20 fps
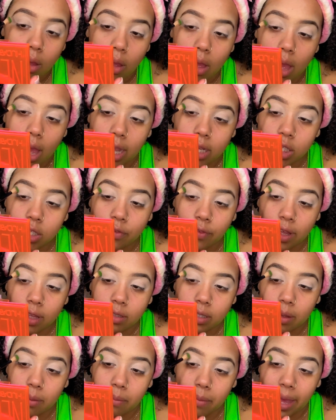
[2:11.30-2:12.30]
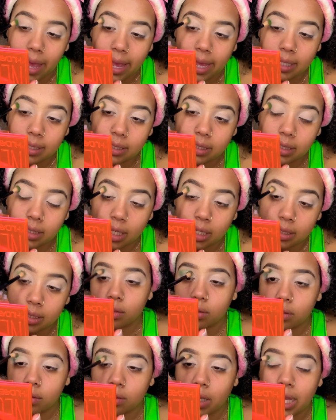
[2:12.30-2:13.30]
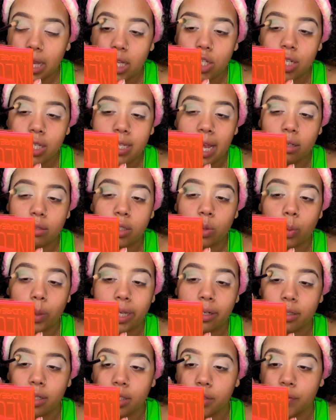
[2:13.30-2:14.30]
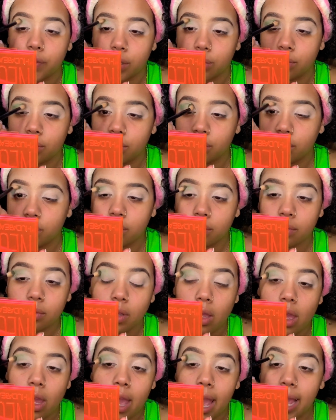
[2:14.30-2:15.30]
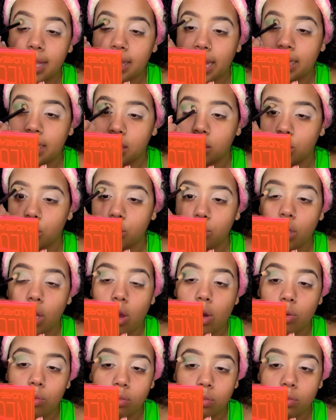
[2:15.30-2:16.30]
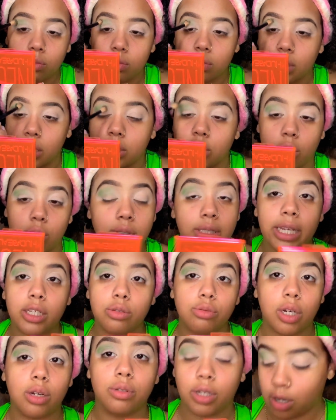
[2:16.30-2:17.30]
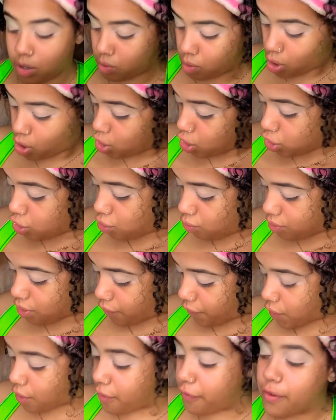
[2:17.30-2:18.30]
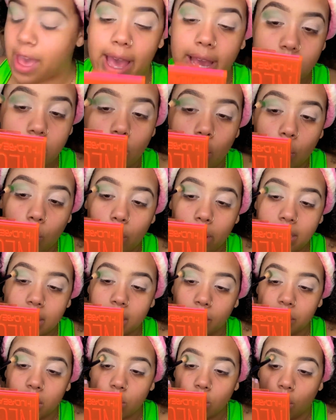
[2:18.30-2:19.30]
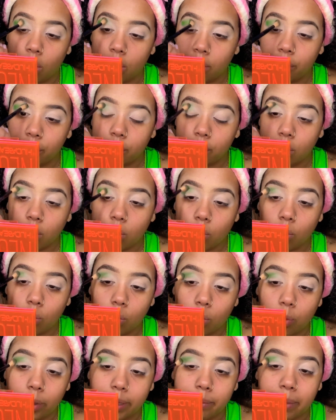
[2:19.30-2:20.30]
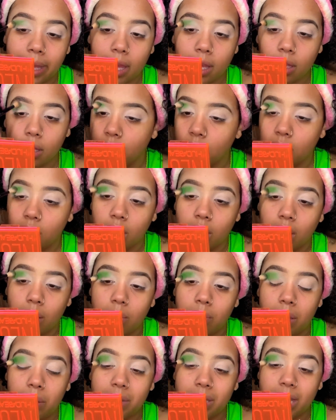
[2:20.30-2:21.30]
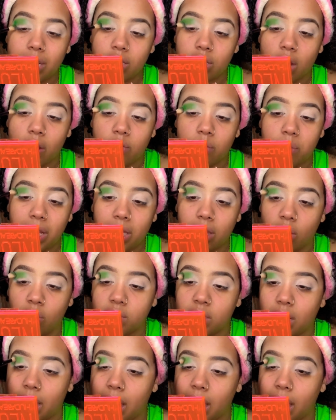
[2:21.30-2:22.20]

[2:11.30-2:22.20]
I just found it mad sus. Like, he just sounded weird on the phone. And ladies, you know, and don't say you don't know, you know for a fact when something's off with bae. Maybe they served meatloaf today.